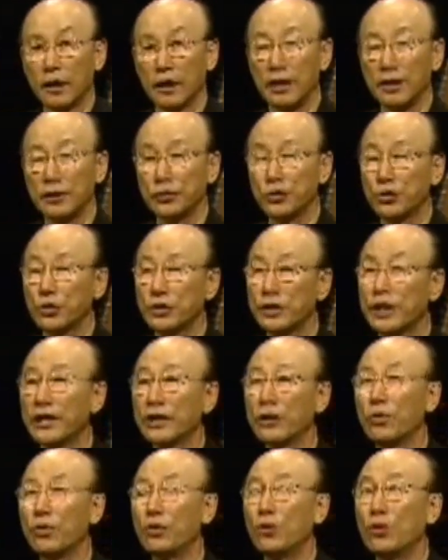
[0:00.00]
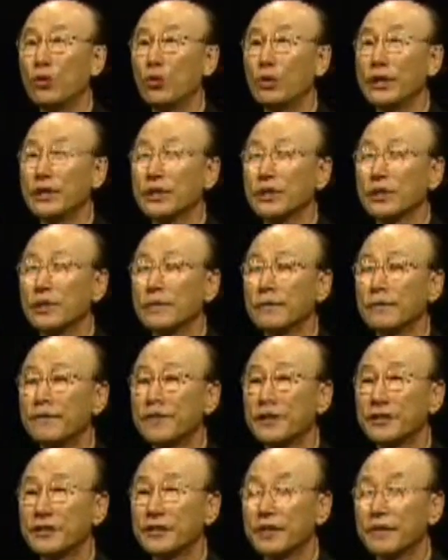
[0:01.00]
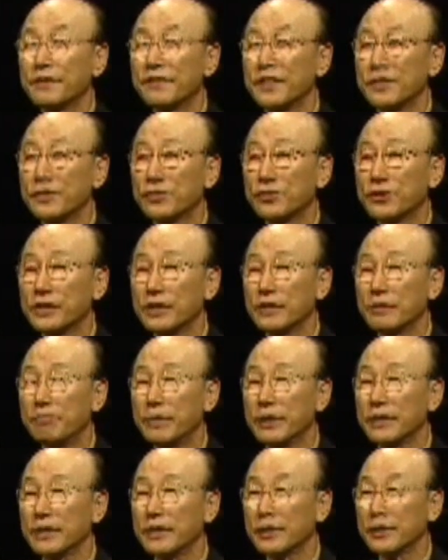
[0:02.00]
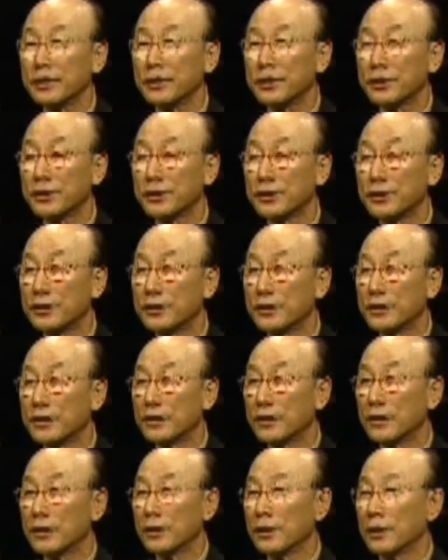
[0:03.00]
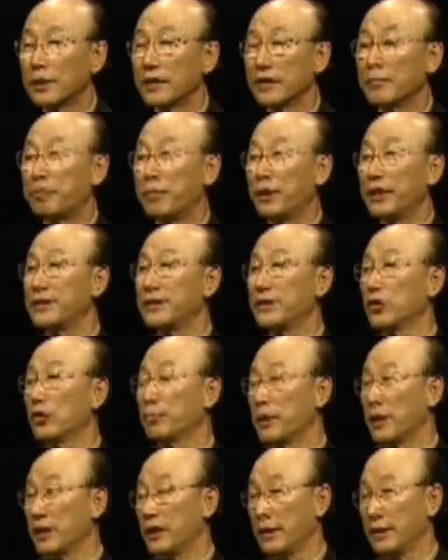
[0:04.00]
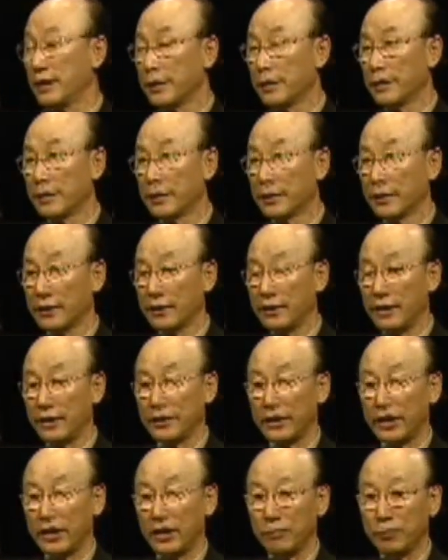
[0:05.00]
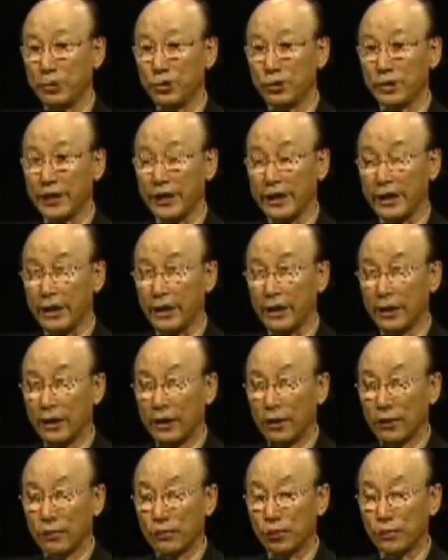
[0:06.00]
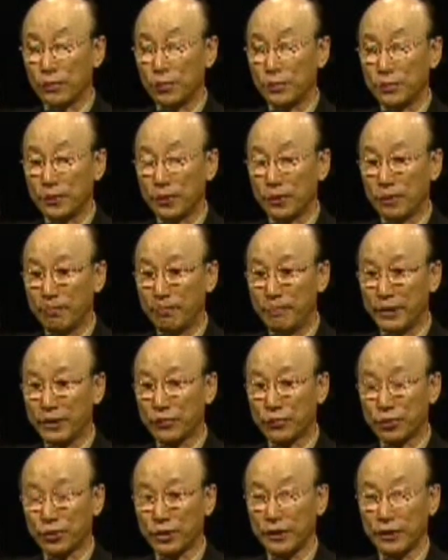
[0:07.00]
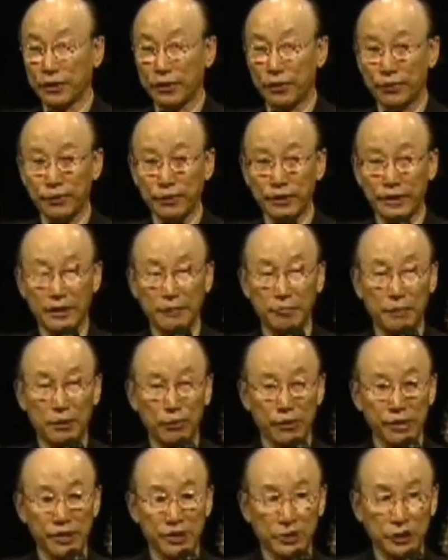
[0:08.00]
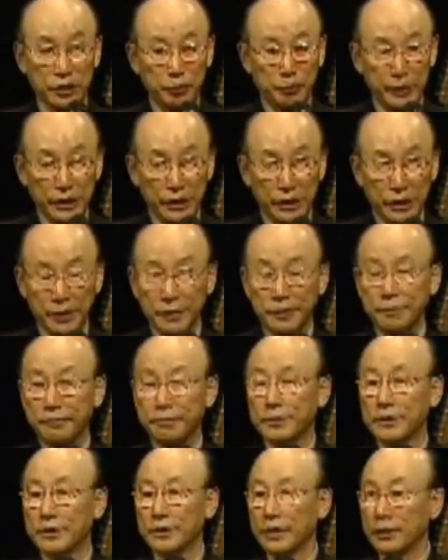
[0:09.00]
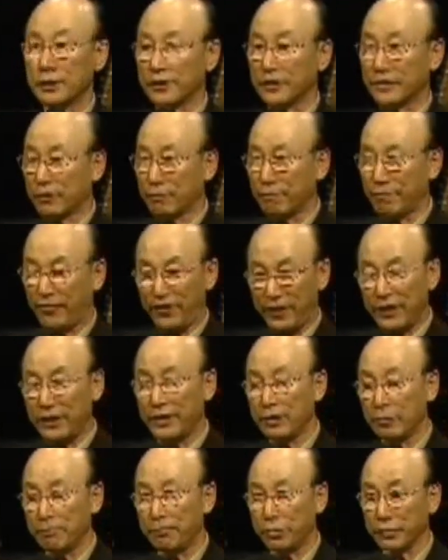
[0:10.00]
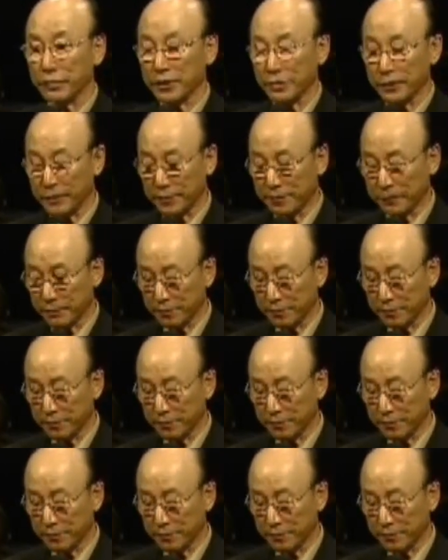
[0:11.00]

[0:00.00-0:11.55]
And so they always confess the victory, abundance, the blessing of God, and they build their cocoon of victory through their mouth speaking. It's very important.